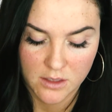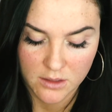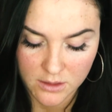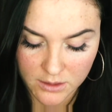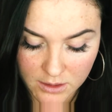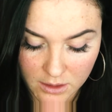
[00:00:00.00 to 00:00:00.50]

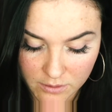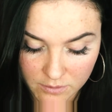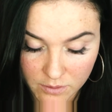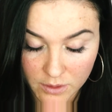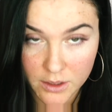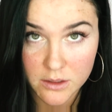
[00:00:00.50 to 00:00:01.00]
Look down
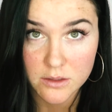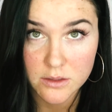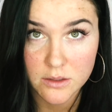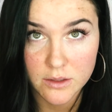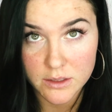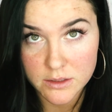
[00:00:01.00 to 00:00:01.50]
for you
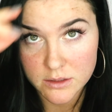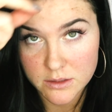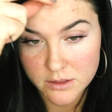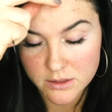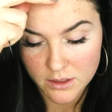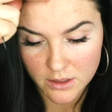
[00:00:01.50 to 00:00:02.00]
so you guys can
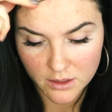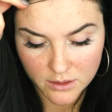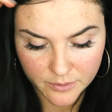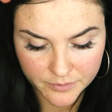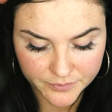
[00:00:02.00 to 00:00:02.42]
see.